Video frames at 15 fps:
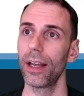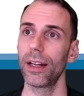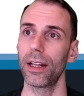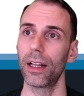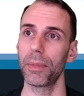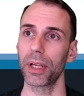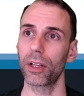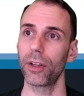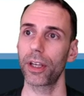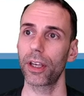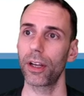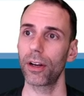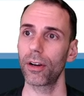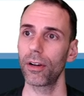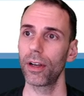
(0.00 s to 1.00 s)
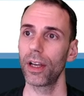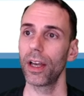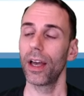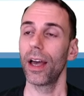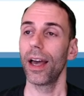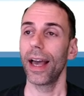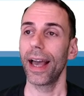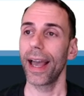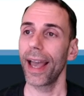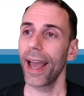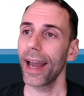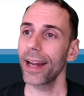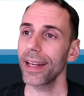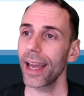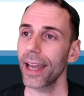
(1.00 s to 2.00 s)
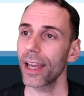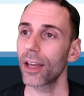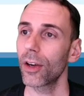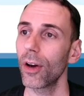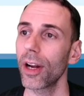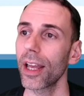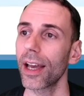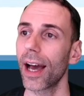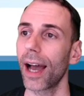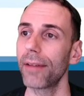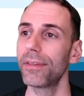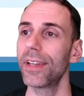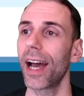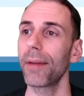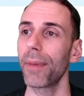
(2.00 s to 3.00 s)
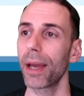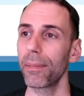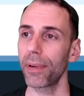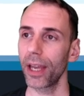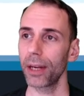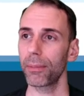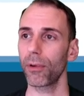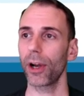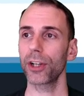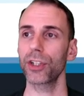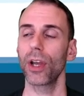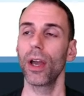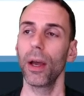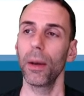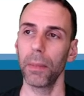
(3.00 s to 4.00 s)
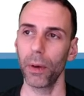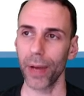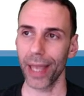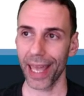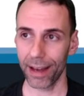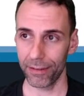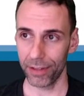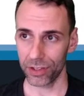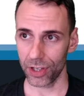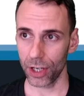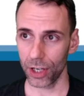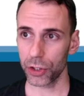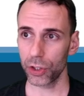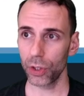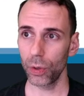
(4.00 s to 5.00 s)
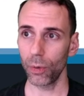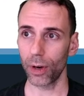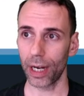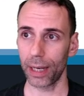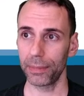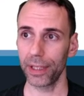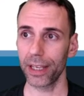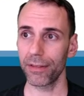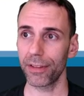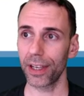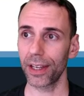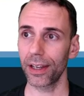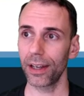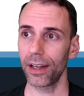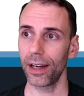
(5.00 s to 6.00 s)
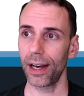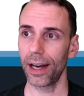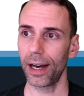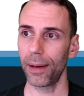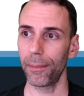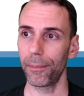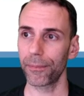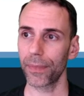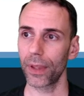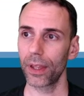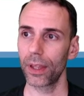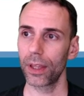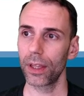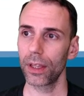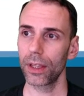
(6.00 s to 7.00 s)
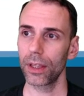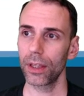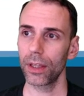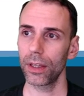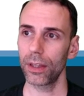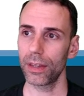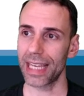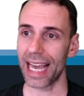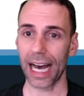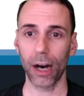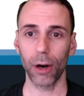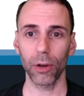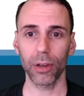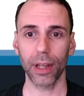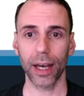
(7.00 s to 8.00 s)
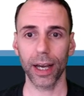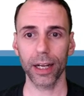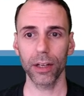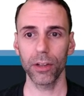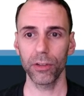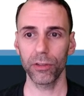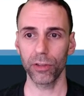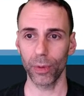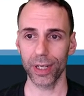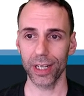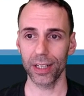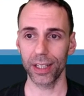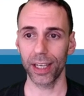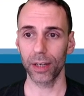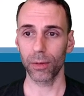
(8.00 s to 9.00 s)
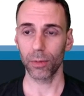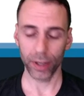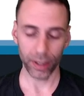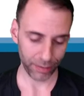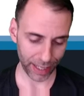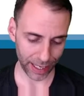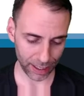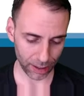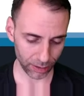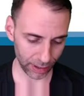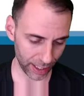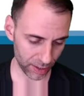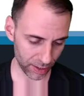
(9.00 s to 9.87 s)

Now let me click here, and yay, goody. I've dyed my paintbrush, but we have this issue where I'm leaving um, the outline, so we need to get rid of that outline.